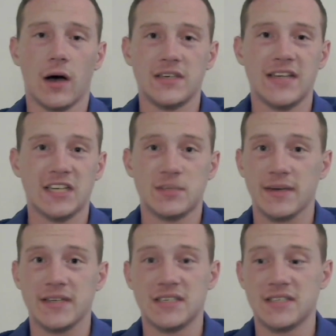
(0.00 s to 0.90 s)
context
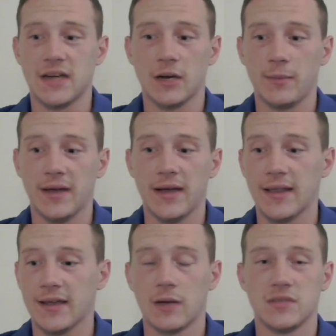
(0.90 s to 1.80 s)
because he's not going to be a guy
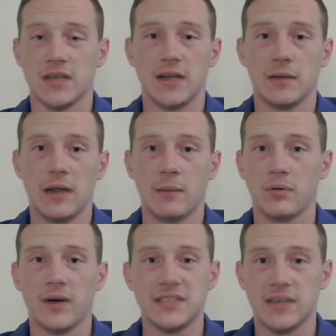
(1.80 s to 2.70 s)
that comes in and, and
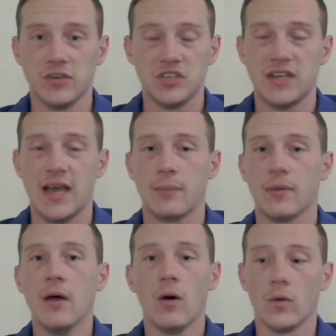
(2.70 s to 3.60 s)
plays every snap
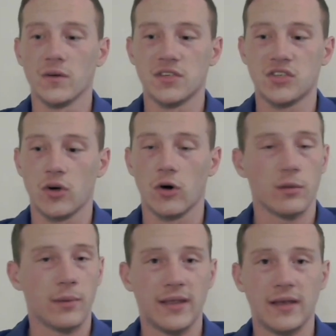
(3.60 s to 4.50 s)
or is a
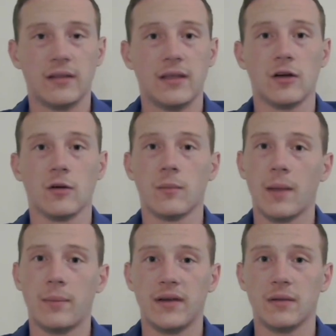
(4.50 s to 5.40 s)
starter by the end of the year, in my
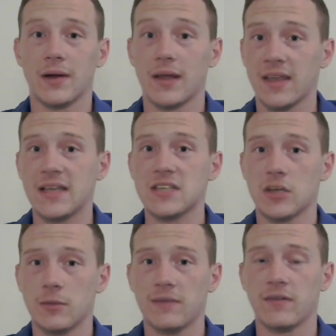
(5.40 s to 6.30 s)
opinion. But I think he's
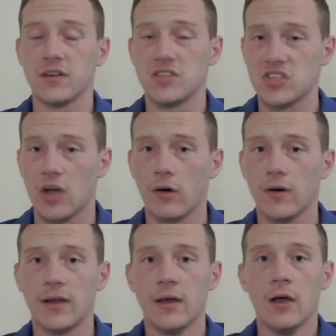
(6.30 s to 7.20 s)
going to be very
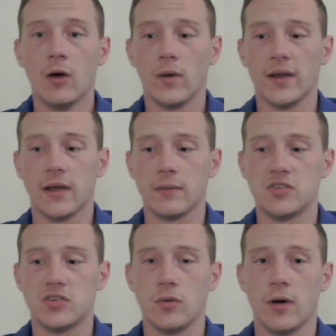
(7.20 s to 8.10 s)
solid when it
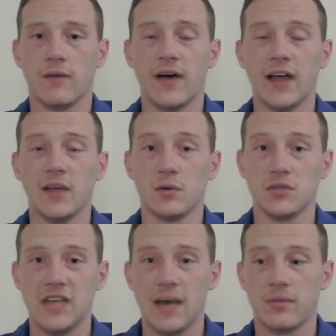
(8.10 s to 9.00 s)
comes to uh, valuable
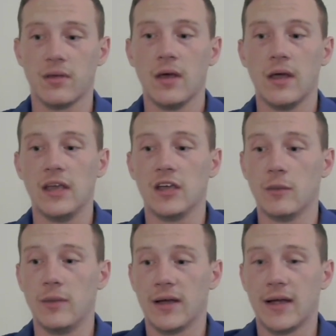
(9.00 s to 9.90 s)
depth. He
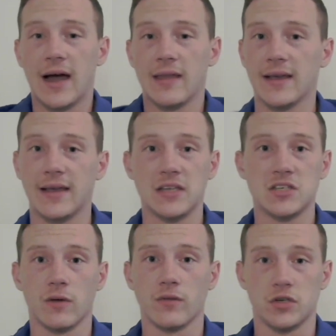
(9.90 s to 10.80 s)
could be a guy that
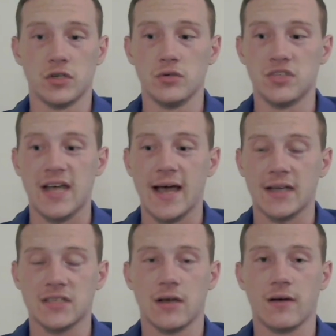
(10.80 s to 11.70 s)
gets over two
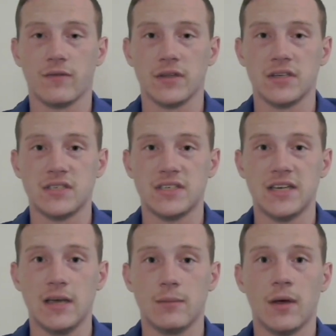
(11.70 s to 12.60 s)
sacks uh, for this
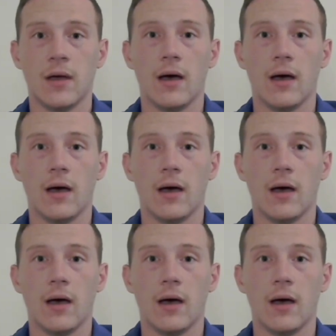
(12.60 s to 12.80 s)
team.